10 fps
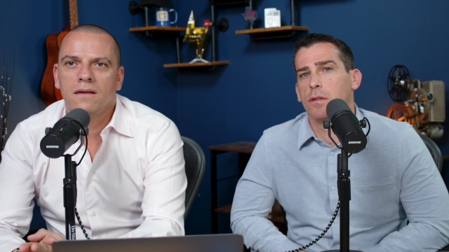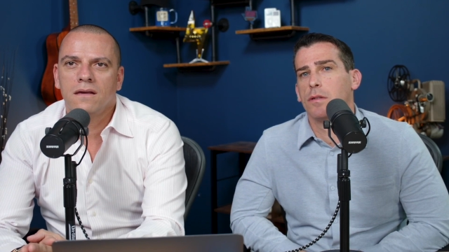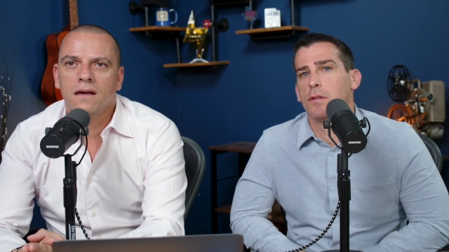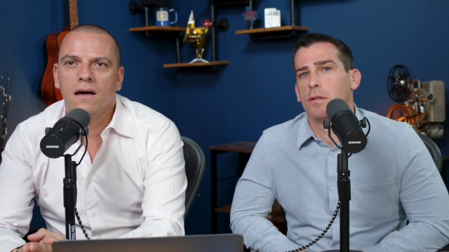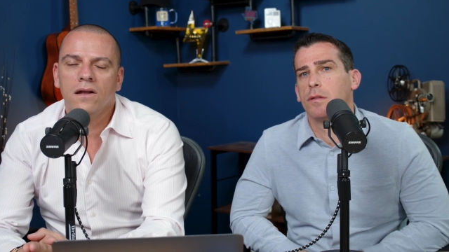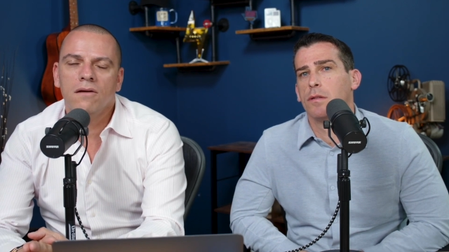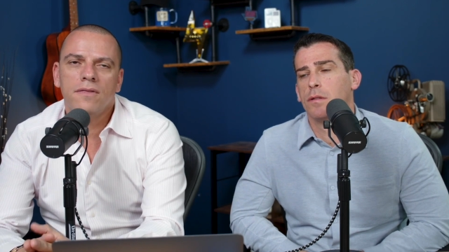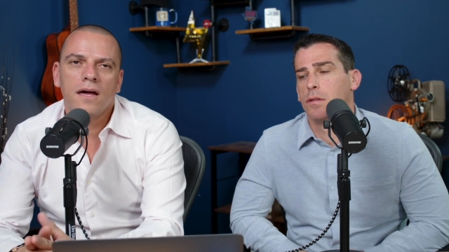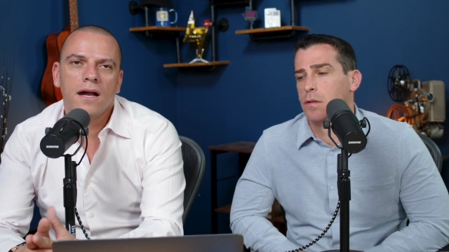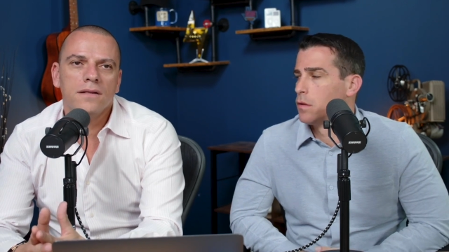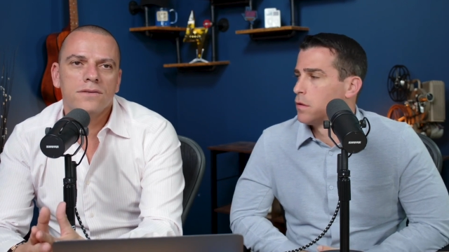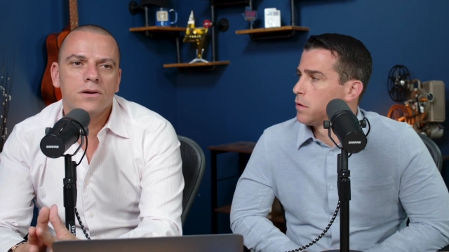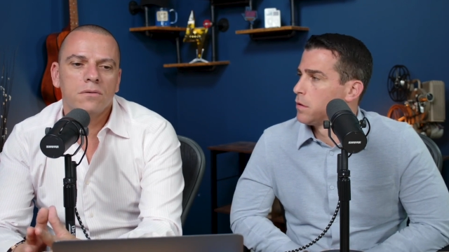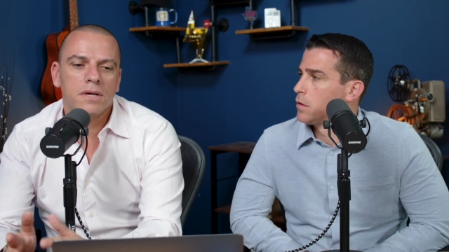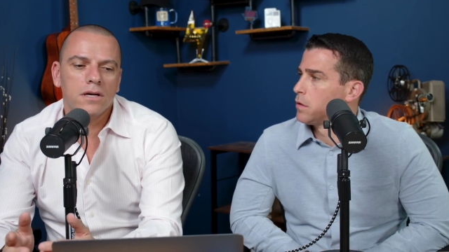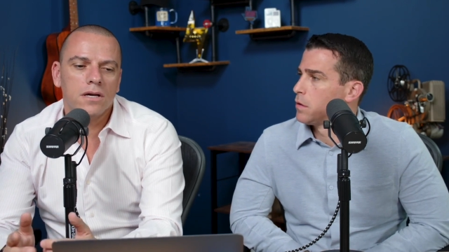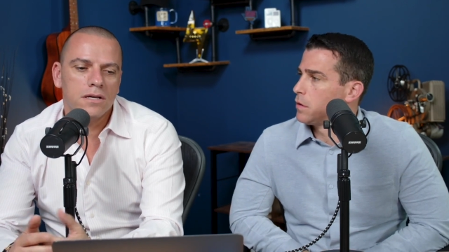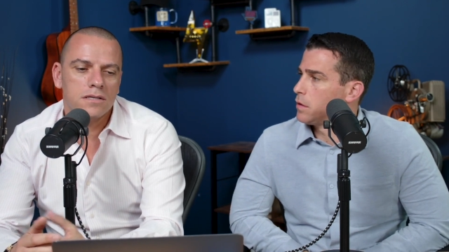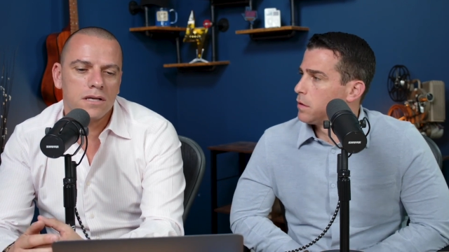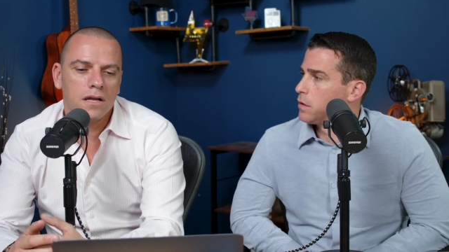Speaker 1: I love that answer
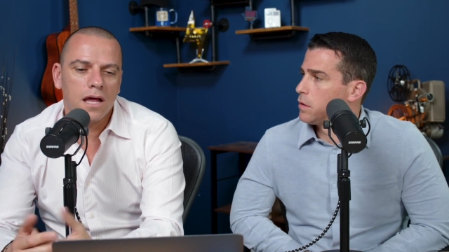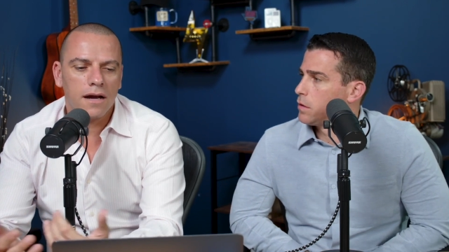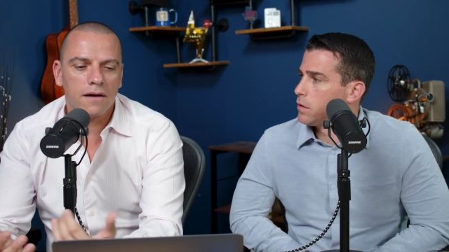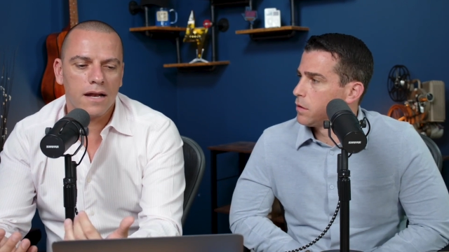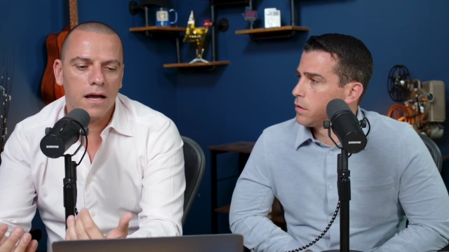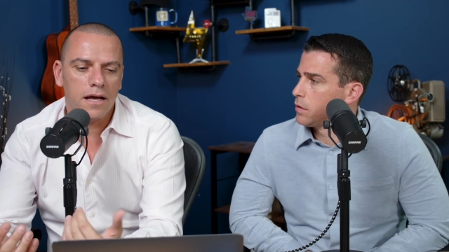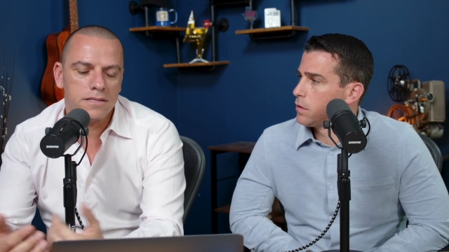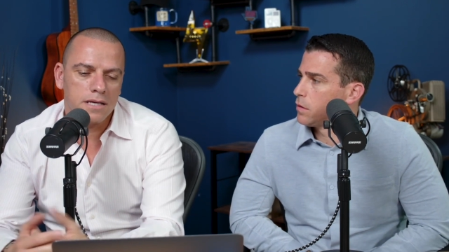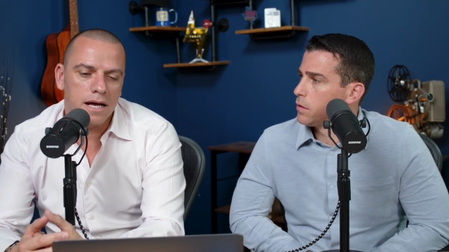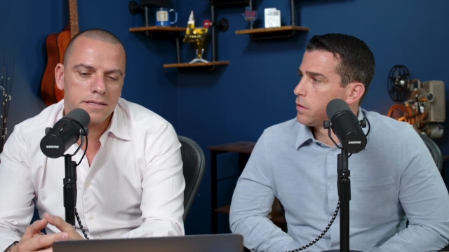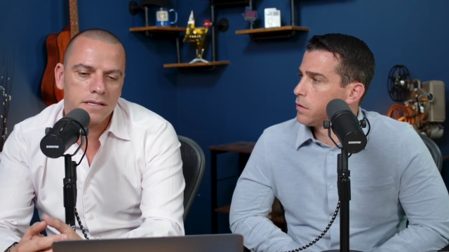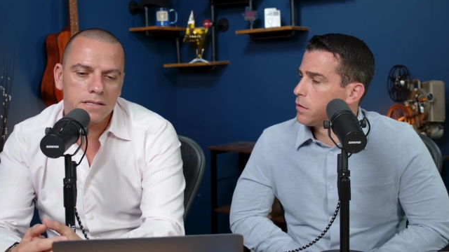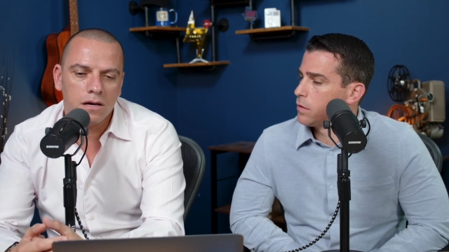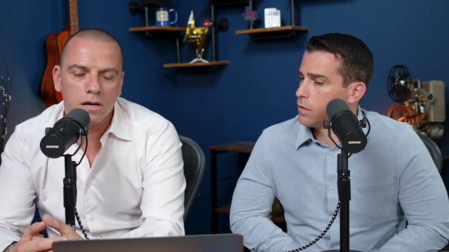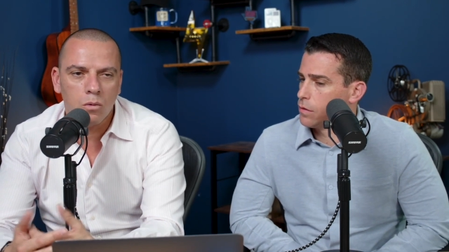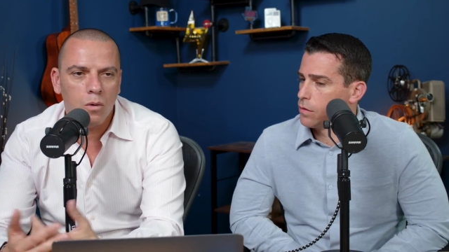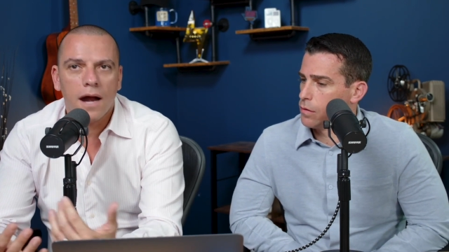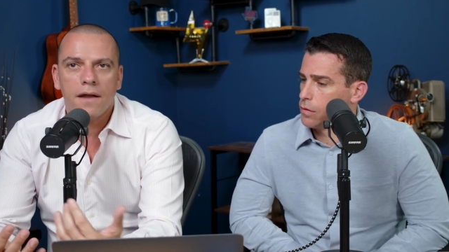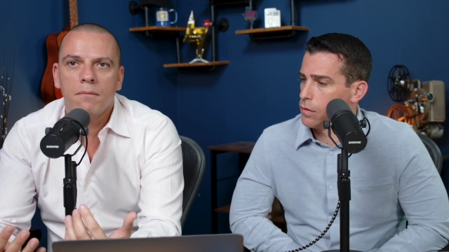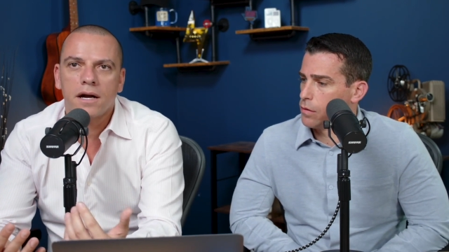because a lot of clients ask us now, like, why
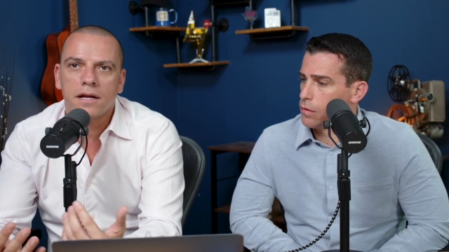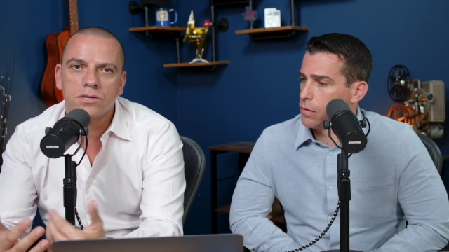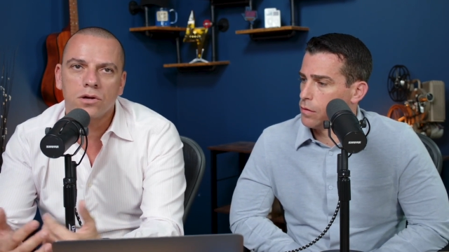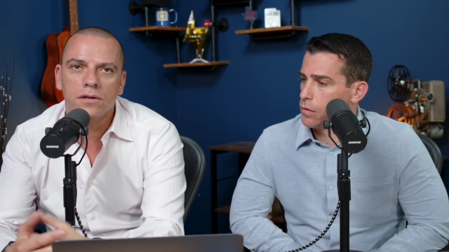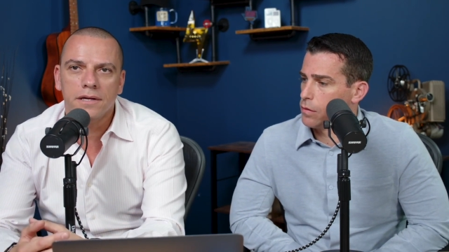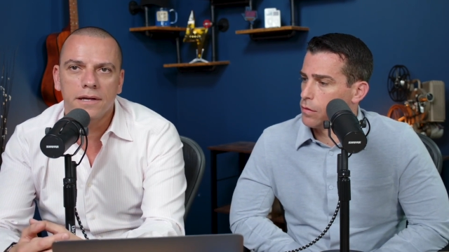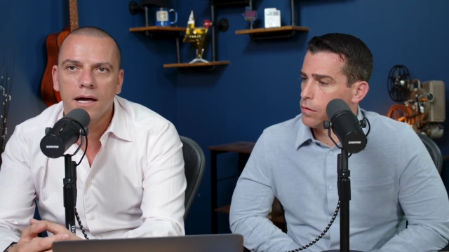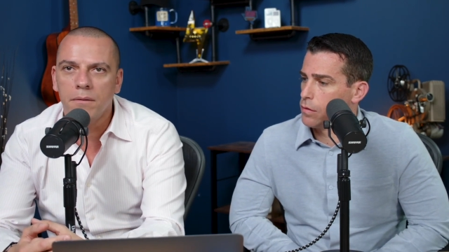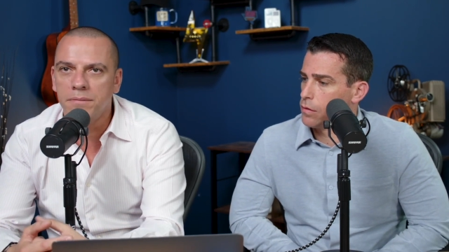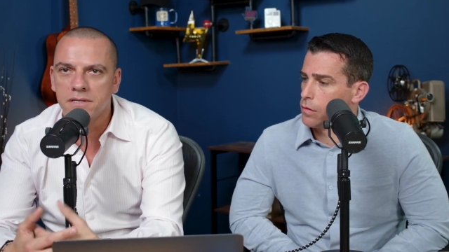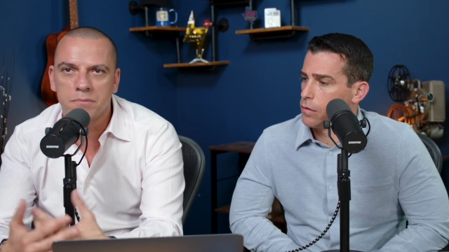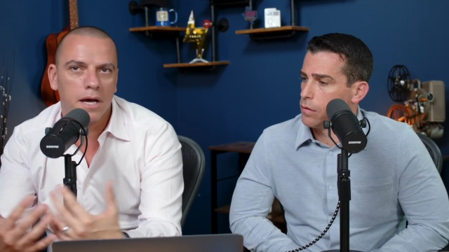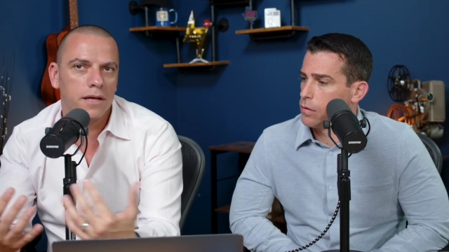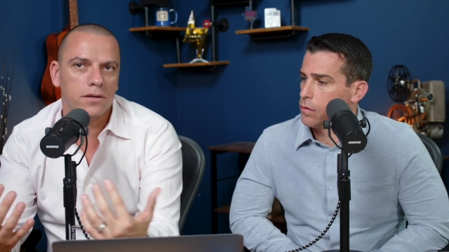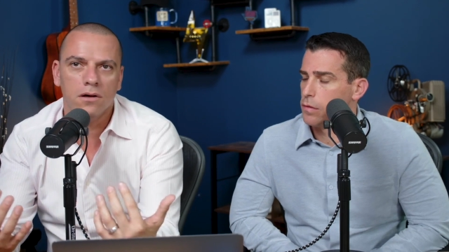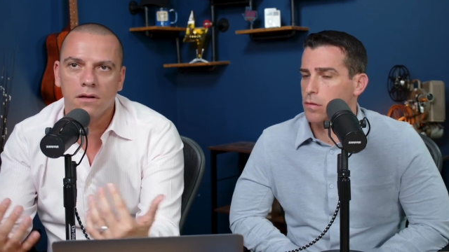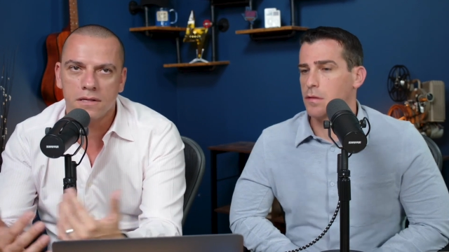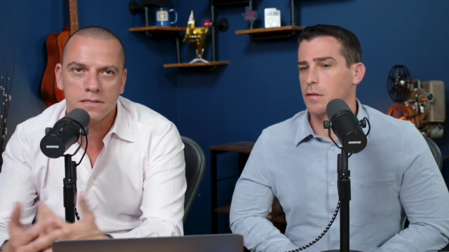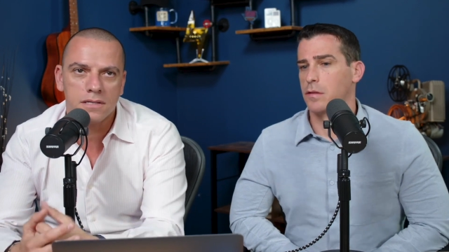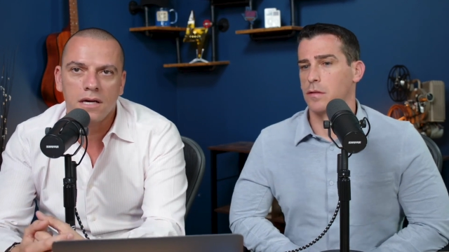are the markets holding up despite all
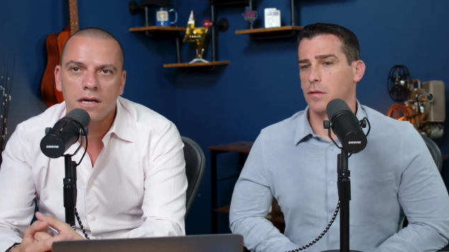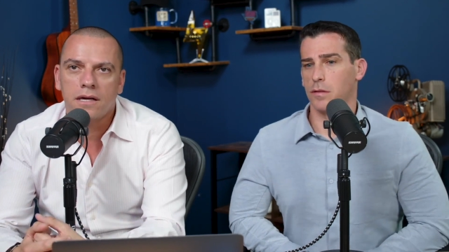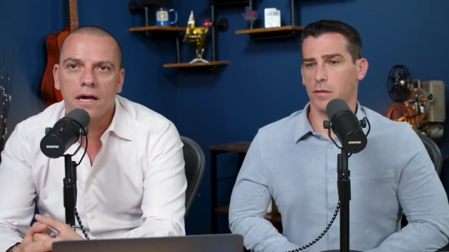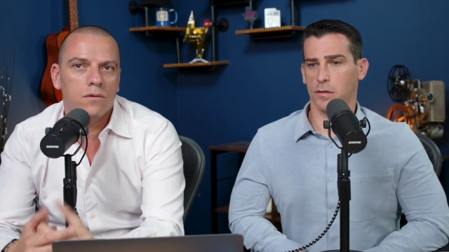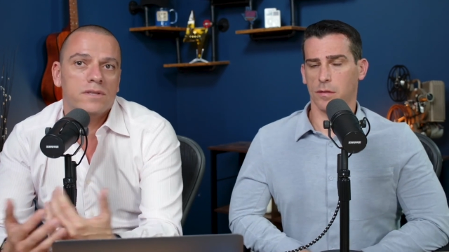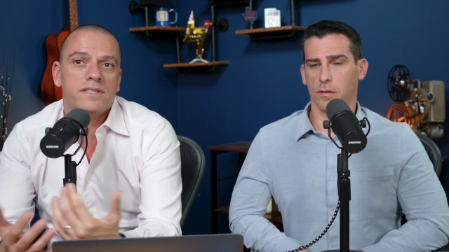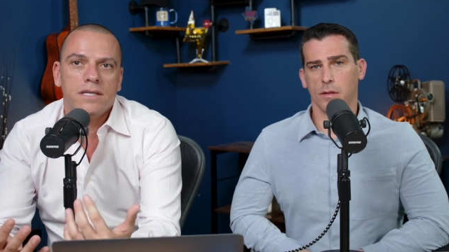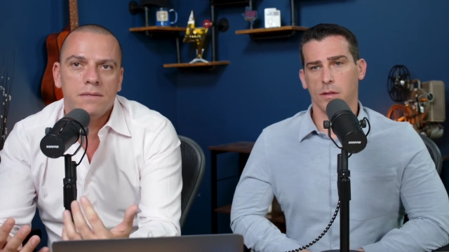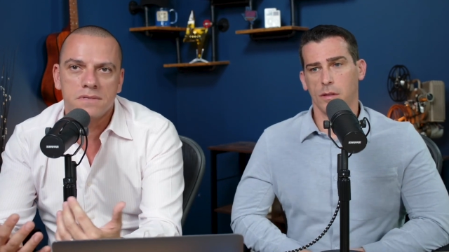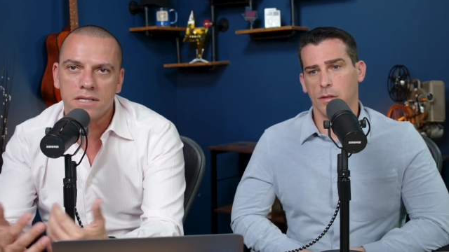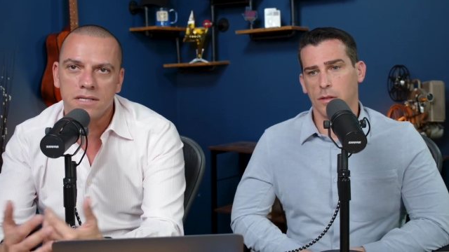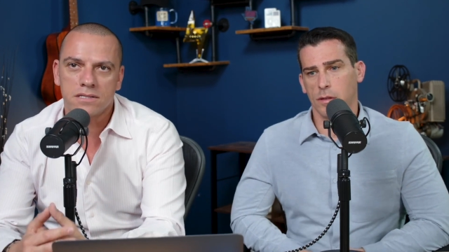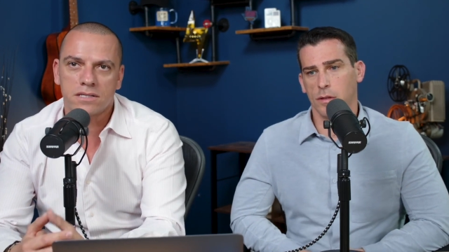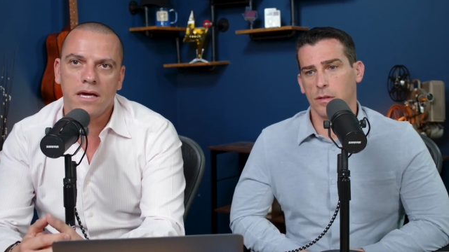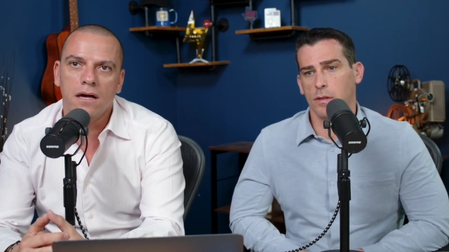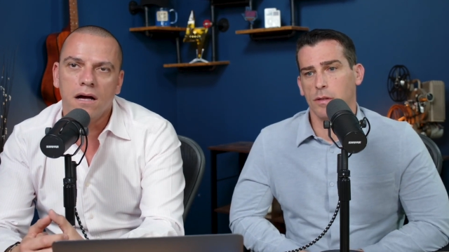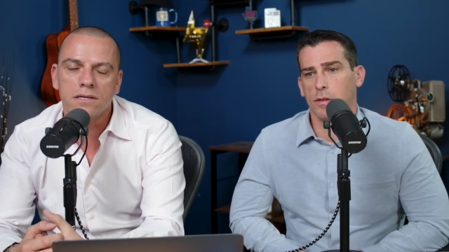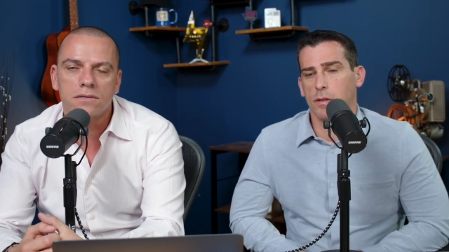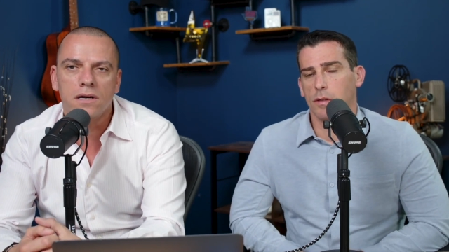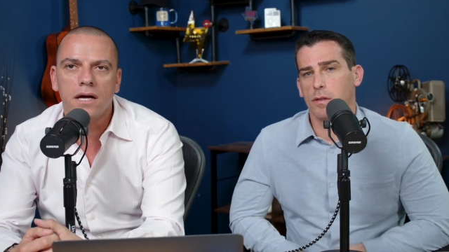this what seems is
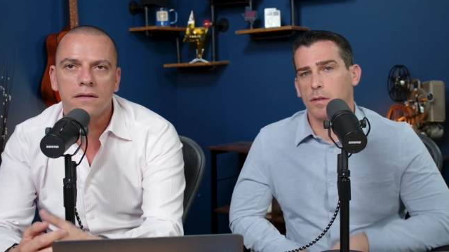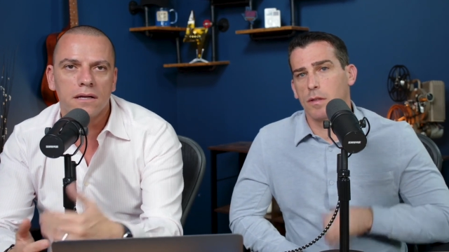chaos, right?